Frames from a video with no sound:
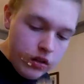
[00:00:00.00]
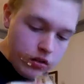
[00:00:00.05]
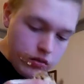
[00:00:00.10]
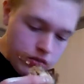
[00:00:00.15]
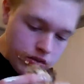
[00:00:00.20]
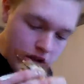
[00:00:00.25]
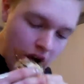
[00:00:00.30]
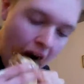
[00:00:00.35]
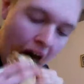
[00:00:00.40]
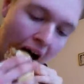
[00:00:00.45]

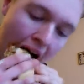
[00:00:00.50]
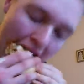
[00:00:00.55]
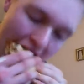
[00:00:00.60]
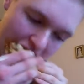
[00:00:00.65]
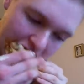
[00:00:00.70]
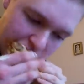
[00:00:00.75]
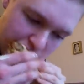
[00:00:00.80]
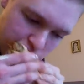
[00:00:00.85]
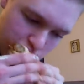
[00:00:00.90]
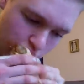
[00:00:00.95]
and of course, you
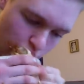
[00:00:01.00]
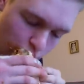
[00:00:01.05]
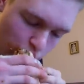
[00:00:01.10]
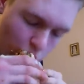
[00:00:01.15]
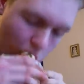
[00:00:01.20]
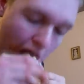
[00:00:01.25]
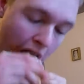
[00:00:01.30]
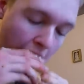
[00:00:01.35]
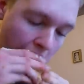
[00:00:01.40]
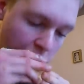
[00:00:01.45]
can see right
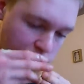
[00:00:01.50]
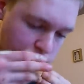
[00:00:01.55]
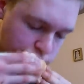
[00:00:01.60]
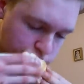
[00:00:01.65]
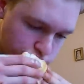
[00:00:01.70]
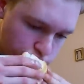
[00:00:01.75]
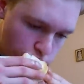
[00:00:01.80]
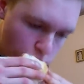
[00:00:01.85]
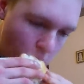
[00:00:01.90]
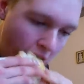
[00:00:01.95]
at the front
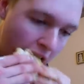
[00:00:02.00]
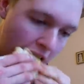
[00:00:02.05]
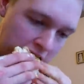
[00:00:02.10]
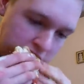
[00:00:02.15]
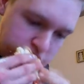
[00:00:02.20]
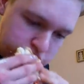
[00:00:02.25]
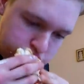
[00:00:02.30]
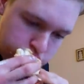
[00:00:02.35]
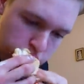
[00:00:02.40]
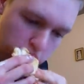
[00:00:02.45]
there is an
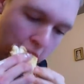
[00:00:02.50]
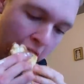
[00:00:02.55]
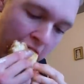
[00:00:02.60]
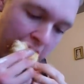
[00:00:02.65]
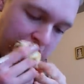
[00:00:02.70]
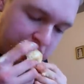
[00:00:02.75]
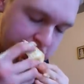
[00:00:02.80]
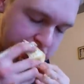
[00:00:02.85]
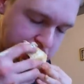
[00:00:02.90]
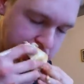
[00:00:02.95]
order
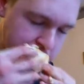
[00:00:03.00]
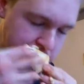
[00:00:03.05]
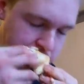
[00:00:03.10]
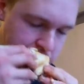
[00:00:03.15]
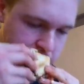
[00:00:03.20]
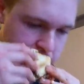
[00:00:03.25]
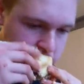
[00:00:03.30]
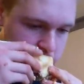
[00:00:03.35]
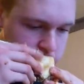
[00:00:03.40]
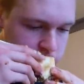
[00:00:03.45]
of
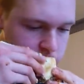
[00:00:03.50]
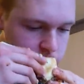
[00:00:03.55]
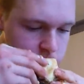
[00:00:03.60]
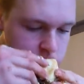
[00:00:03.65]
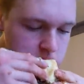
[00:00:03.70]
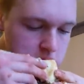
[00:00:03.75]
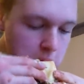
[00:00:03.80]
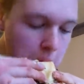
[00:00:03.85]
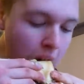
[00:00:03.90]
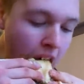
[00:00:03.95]
their
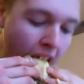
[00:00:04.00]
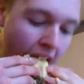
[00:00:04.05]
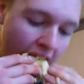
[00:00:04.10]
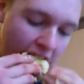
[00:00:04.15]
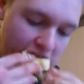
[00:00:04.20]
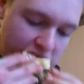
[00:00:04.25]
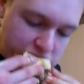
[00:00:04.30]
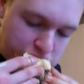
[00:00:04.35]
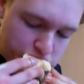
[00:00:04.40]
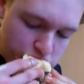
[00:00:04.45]
loaded
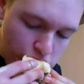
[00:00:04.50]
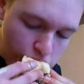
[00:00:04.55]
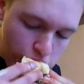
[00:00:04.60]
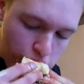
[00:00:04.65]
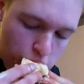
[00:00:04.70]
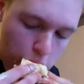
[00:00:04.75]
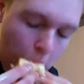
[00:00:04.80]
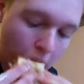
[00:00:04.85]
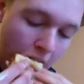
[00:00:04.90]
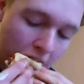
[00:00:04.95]
pulled
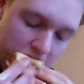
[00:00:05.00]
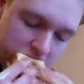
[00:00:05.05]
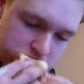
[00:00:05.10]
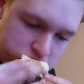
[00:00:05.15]
pork